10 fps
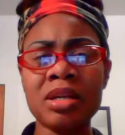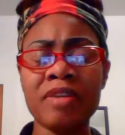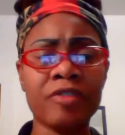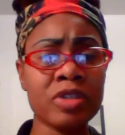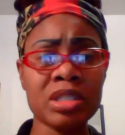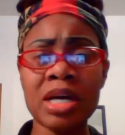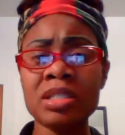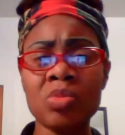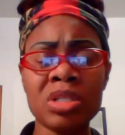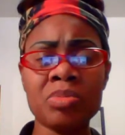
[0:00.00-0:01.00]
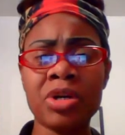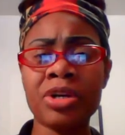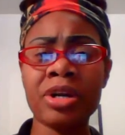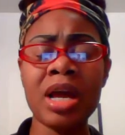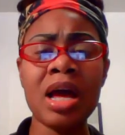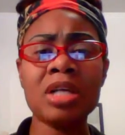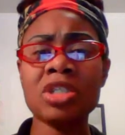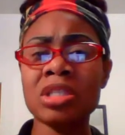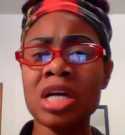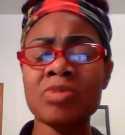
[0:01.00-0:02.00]
first cousin was murdered.
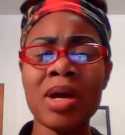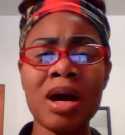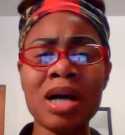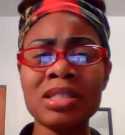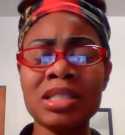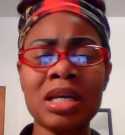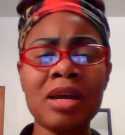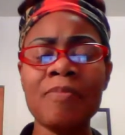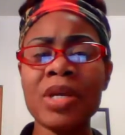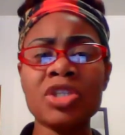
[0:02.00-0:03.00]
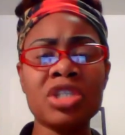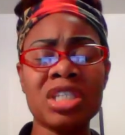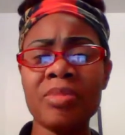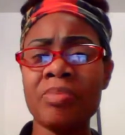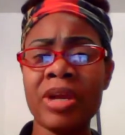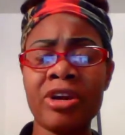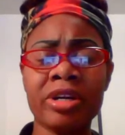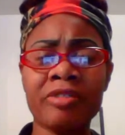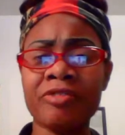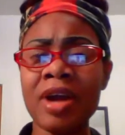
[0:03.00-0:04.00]
Just lost my auntie. She's going to be buried
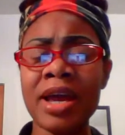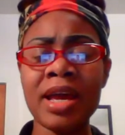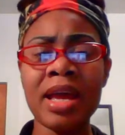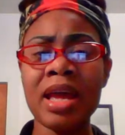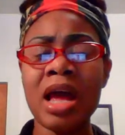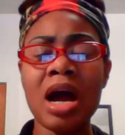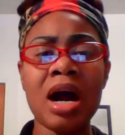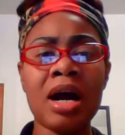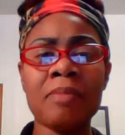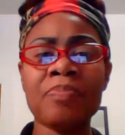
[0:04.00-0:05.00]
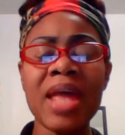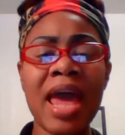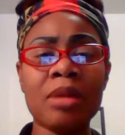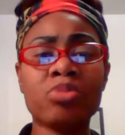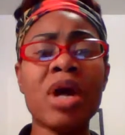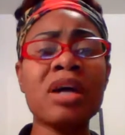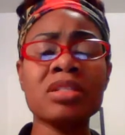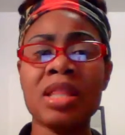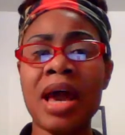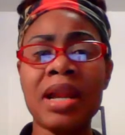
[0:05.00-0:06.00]
on Friday. And prior
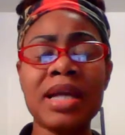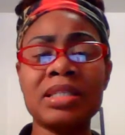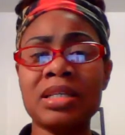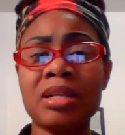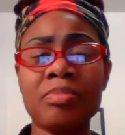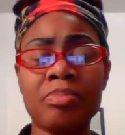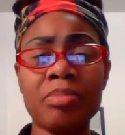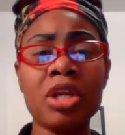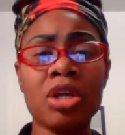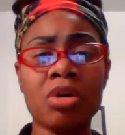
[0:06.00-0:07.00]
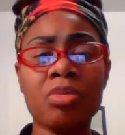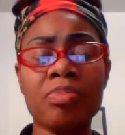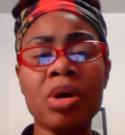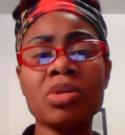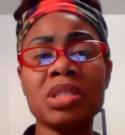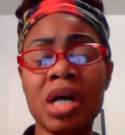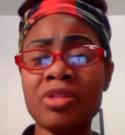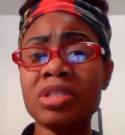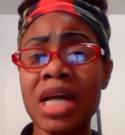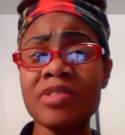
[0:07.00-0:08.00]
to that, I didn't, post
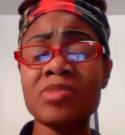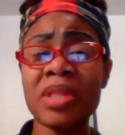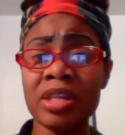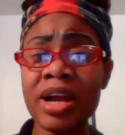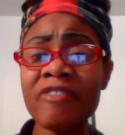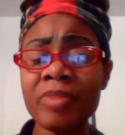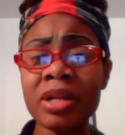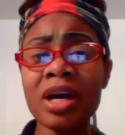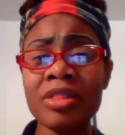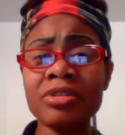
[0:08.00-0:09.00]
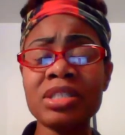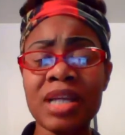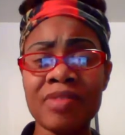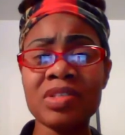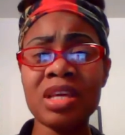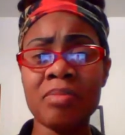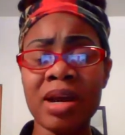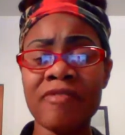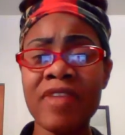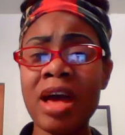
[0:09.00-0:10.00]
other deaths, but there have been other deaths in
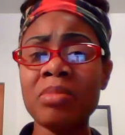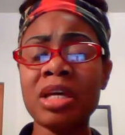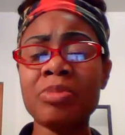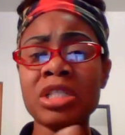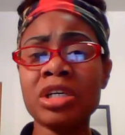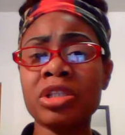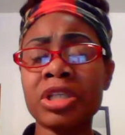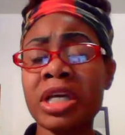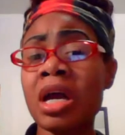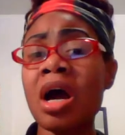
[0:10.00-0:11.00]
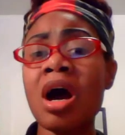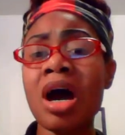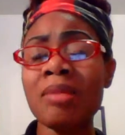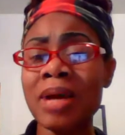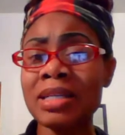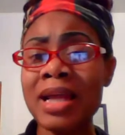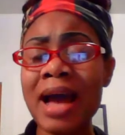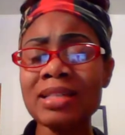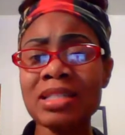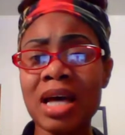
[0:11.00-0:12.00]
my family, particularly on my
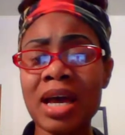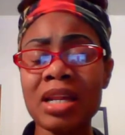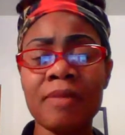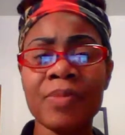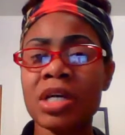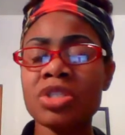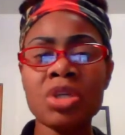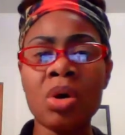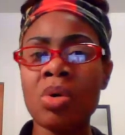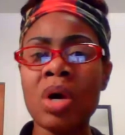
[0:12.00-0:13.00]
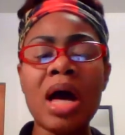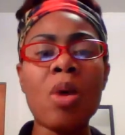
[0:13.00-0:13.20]
dad's side. So,